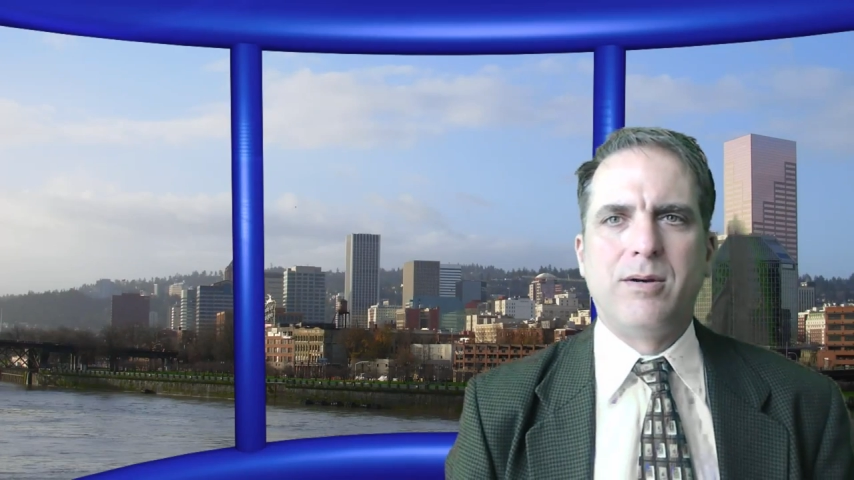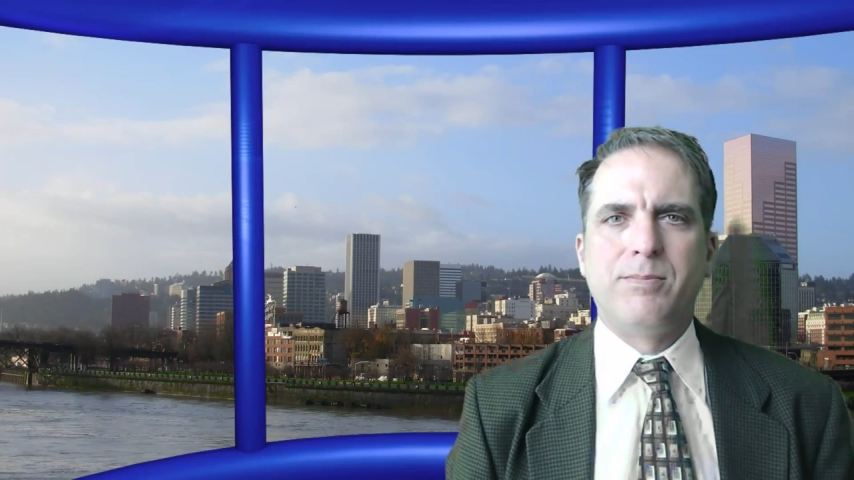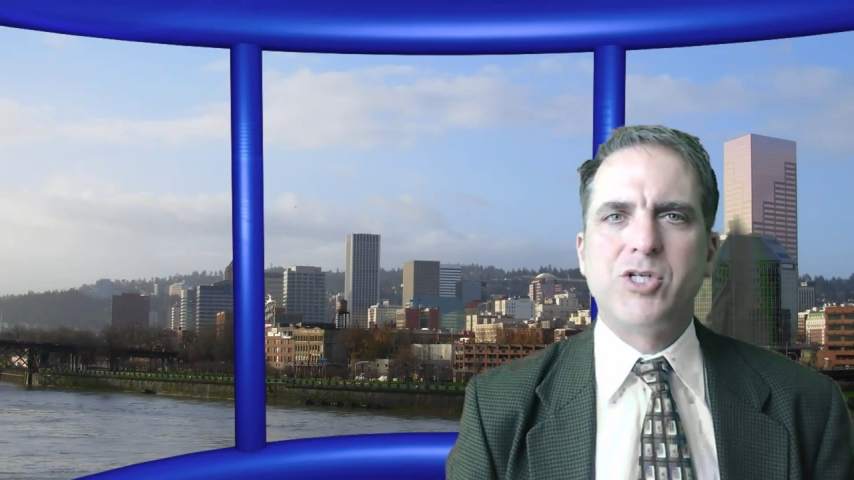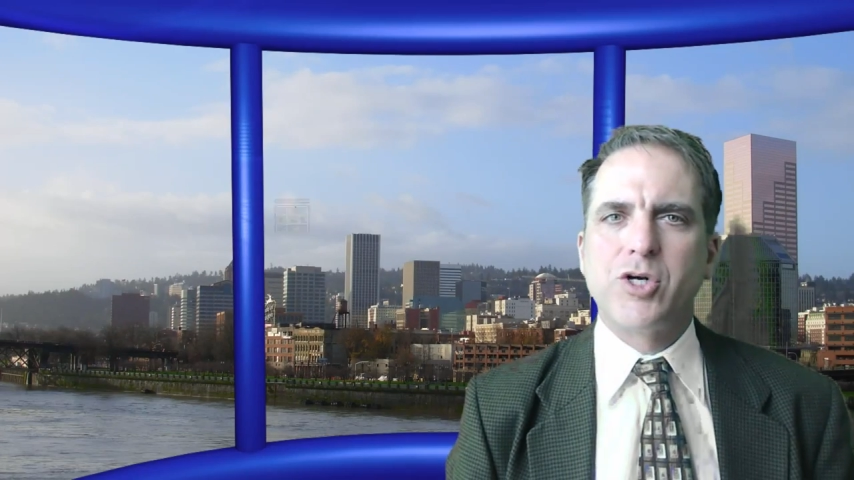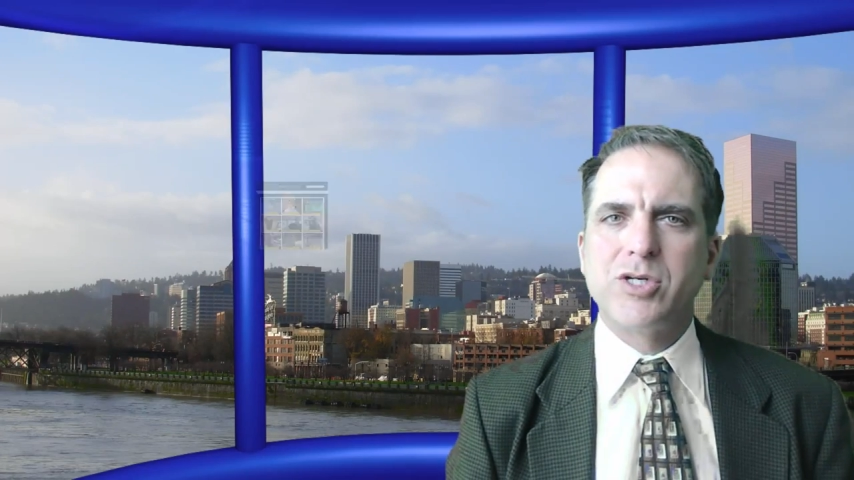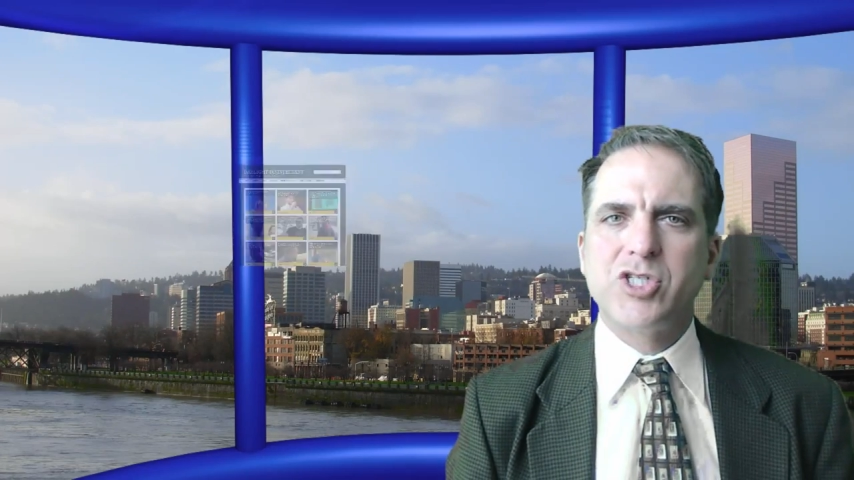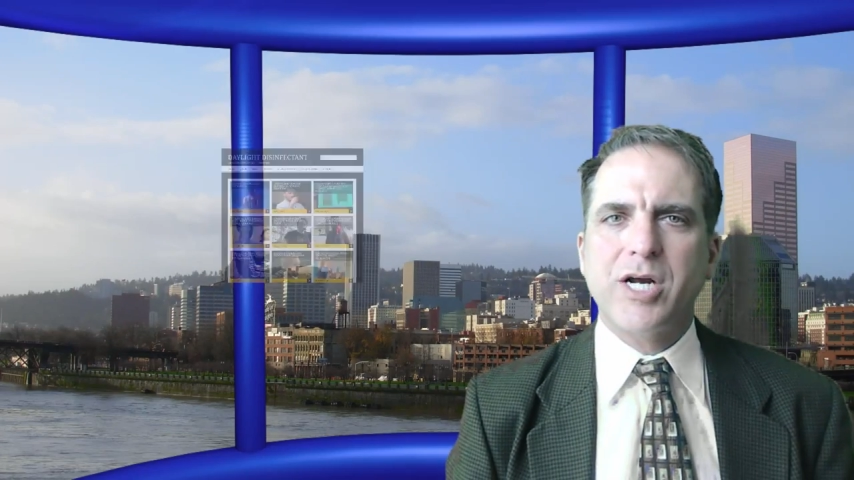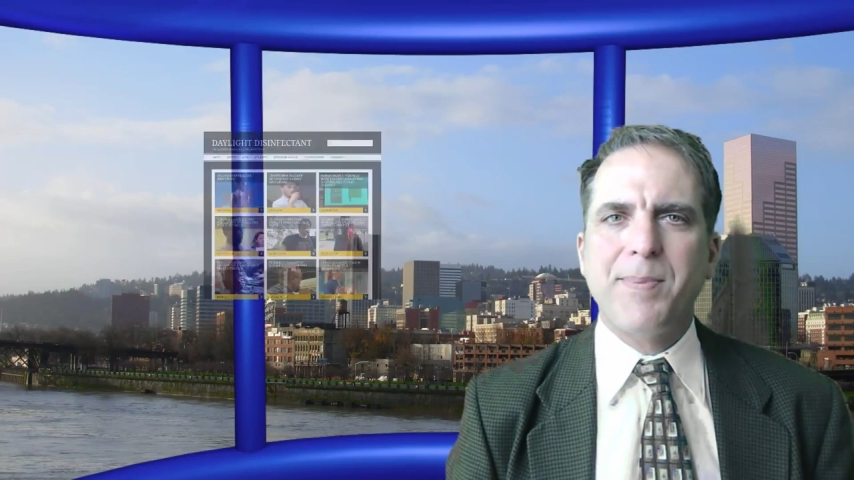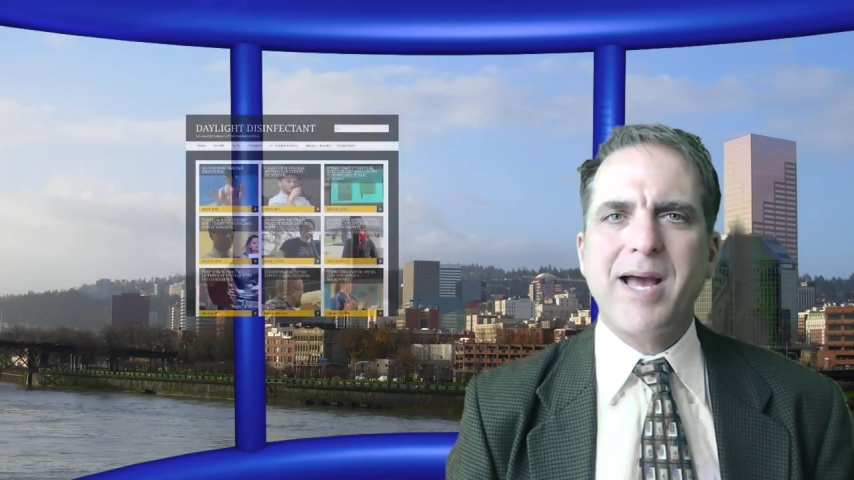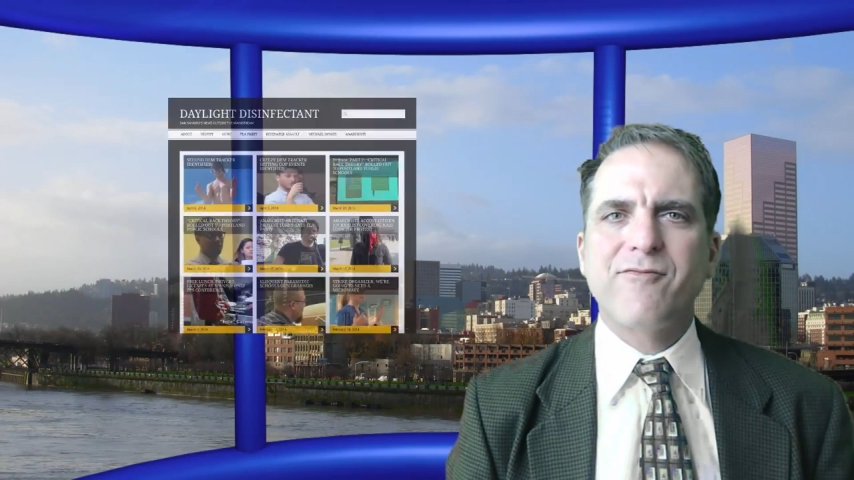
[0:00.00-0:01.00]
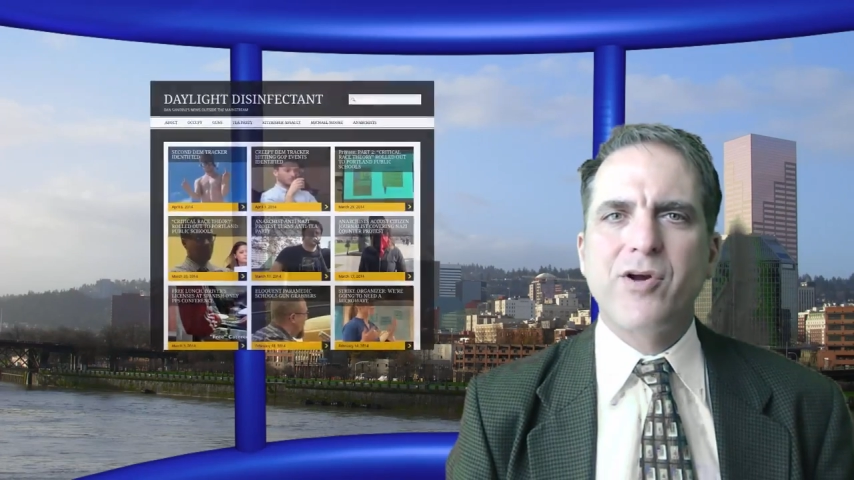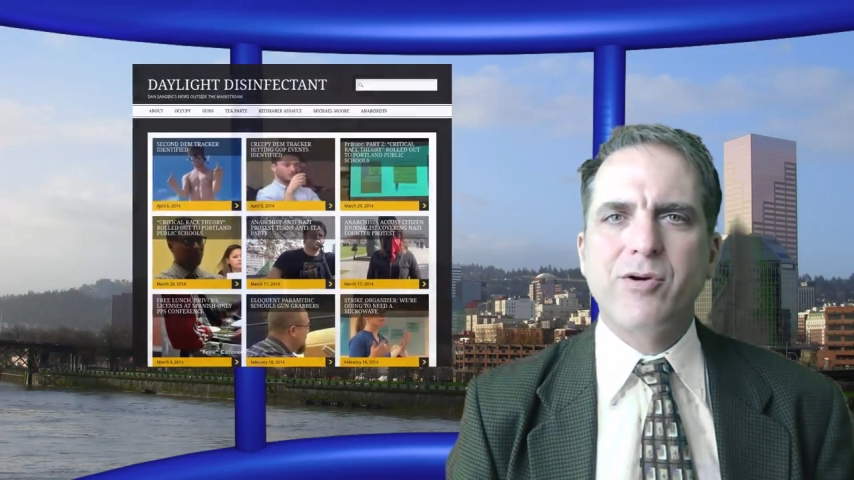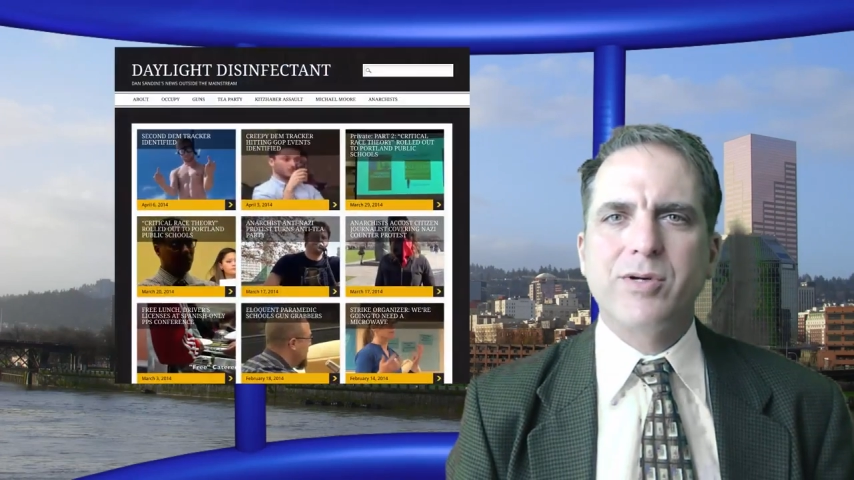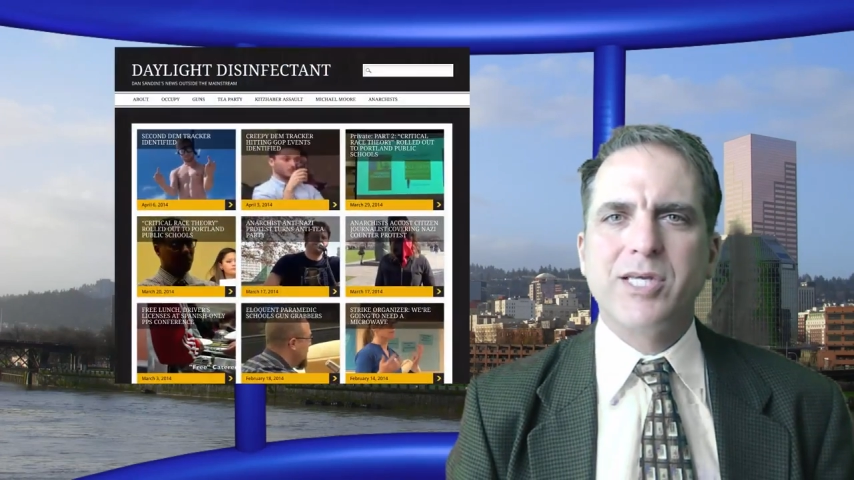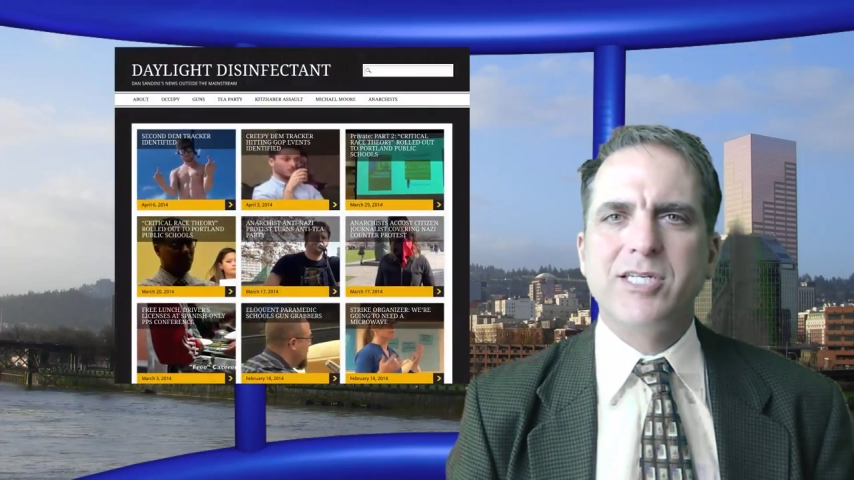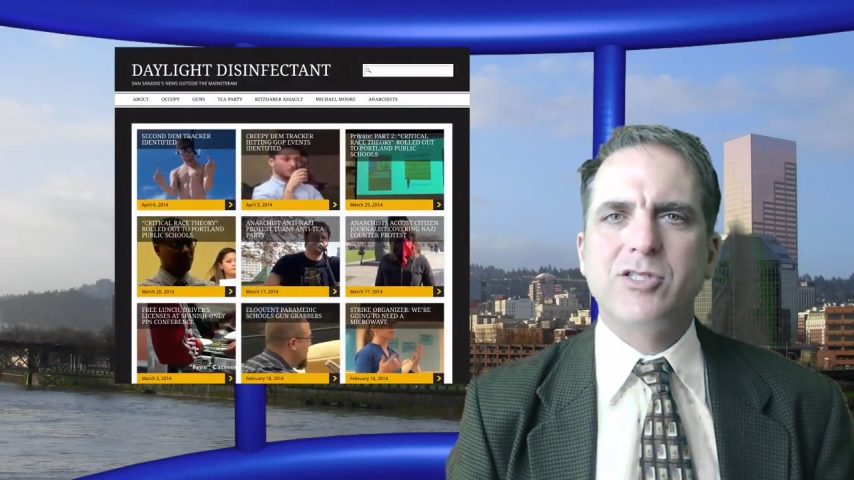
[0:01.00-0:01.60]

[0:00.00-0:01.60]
Be sure to check back frequently